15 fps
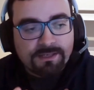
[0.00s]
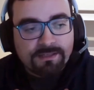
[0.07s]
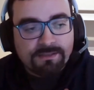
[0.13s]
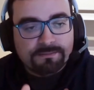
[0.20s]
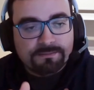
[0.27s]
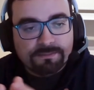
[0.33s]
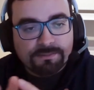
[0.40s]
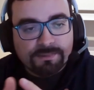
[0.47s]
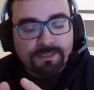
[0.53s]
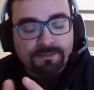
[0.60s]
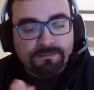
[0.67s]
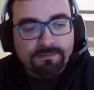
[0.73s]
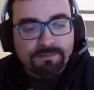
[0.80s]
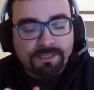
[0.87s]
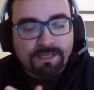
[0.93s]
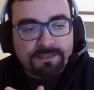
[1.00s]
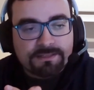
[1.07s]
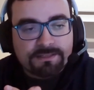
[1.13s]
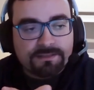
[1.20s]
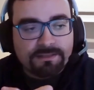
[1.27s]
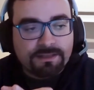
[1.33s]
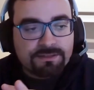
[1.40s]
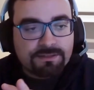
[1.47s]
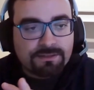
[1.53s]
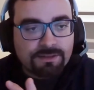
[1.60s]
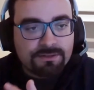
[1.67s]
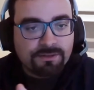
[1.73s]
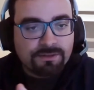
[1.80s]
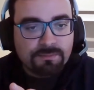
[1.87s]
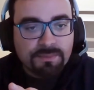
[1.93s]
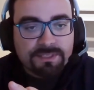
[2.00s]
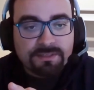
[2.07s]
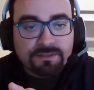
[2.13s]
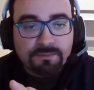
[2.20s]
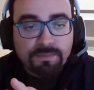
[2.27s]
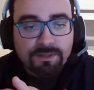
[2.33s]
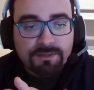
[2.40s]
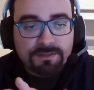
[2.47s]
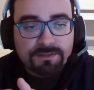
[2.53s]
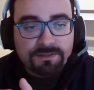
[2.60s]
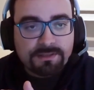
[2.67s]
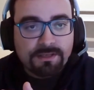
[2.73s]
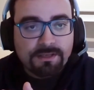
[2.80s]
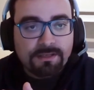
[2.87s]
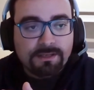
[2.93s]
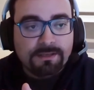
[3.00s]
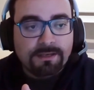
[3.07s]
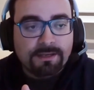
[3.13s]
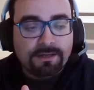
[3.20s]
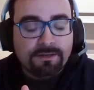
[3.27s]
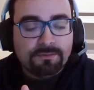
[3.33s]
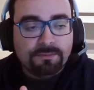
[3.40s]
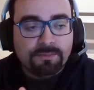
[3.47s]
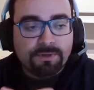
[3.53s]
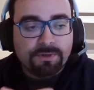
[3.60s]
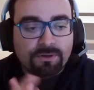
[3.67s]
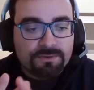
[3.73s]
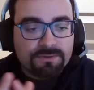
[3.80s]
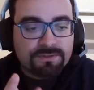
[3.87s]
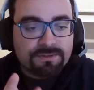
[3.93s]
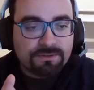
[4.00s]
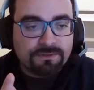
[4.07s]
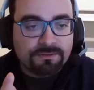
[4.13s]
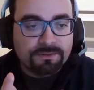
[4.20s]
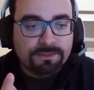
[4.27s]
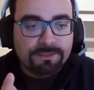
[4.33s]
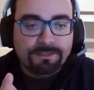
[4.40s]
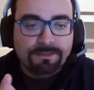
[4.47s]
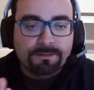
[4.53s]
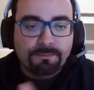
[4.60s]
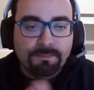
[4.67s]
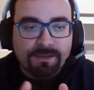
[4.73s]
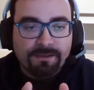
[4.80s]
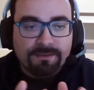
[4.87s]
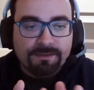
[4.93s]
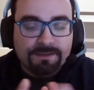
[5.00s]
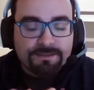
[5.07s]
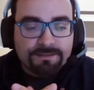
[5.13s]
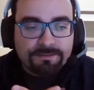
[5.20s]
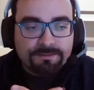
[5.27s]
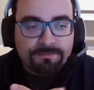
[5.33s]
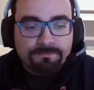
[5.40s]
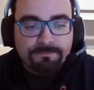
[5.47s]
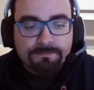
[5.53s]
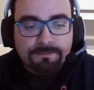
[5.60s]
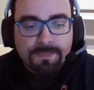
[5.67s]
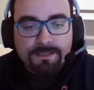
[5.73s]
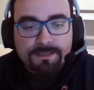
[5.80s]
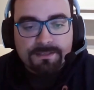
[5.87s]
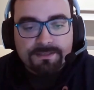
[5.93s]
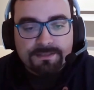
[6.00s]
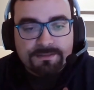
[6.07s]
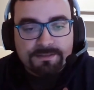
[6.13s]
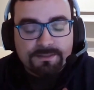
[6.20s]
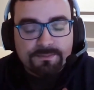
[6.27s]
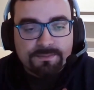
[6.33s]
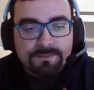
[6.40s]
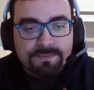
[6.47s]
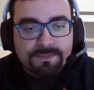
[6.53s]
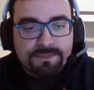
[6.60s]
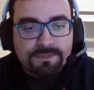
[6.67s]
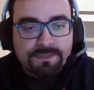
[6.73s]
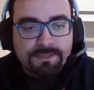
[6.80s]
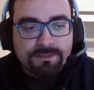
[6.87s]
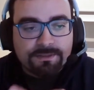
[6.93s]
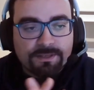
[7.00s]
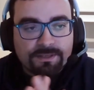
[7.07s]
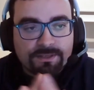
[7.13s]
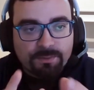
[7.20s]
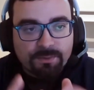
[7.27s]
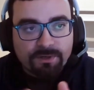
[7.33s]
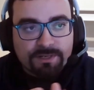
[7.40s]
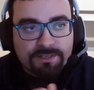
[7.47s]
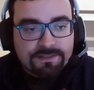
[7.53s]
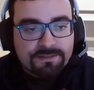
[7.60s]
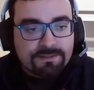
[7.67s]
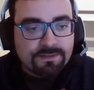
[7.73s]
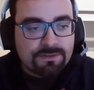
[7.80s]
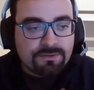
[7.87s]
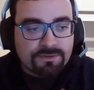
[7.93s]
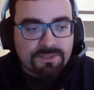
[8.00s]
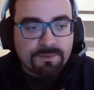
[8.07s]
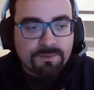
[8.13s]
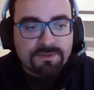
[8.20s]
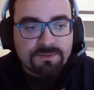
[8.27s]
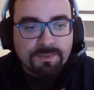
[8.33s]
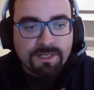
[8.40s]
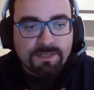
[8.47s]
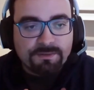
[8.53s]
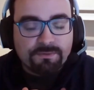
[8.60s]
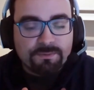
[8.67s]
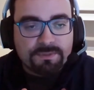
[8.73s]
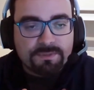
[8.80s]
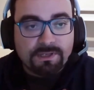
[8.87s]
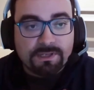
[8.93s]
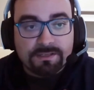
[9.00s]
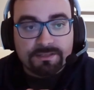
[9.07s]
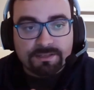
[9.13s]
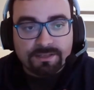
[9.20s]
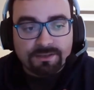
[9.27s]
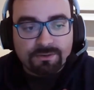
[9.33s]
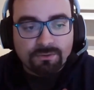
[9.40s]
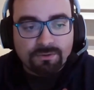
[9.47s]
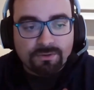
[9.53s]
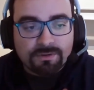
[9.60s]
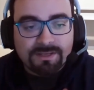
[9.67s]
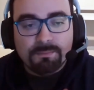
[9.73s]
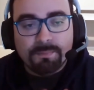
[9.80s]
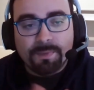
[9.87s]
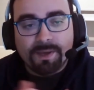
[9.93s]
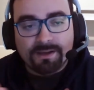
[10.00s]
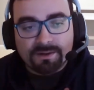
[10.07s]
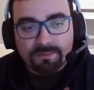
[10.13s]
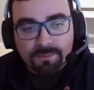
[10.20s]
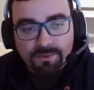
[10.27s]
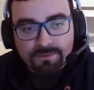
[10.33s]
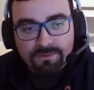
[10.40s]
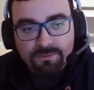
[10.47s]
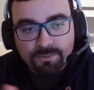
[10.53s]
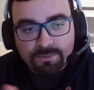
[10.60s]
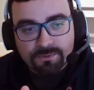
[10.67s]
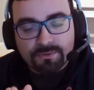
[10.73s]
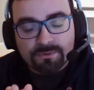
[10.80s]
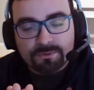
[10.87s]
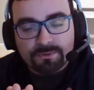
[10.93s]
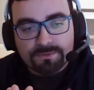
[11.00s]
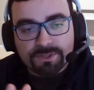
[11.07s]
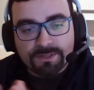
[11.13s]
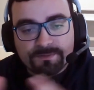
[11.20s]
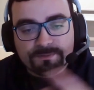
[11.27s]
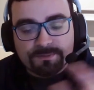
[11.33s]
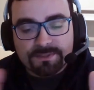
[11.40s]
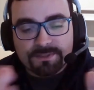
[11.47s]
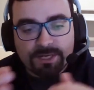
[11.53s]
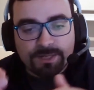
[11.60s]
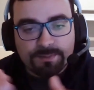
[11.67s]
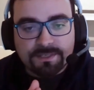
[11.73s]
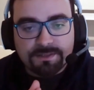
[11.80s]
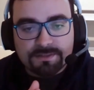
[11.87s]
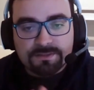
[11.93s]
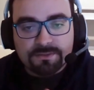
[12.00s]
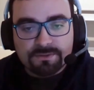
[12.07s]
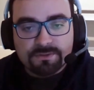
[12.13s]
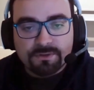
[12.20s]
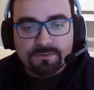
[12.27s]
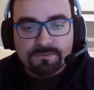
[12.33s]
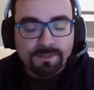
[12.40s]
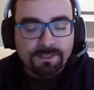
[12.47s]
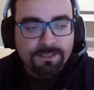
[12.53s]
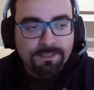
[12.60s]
and that's largely a missing piece now, but also make these systems, enterprise digital experience platforms like Sitecore, compatible with the world of Jamstack. So sort of